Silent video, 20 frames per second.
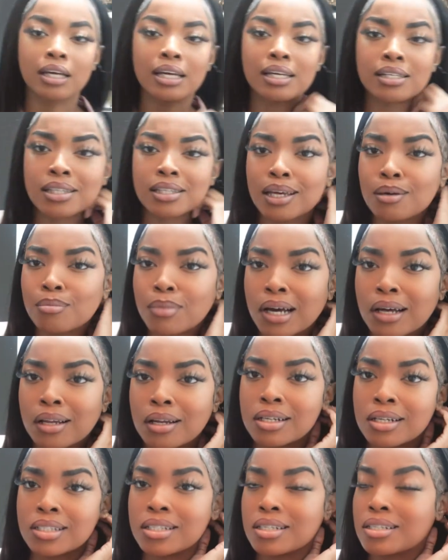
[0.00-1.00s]
It's like my
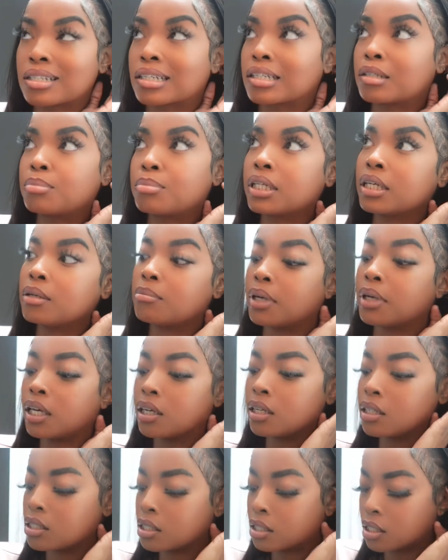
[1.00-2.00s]
closet is a complete
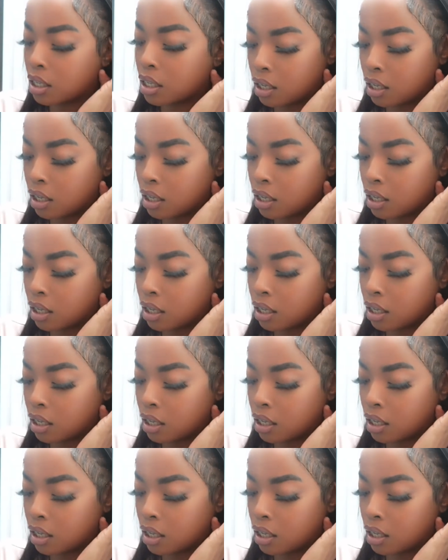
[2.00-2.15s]
mess.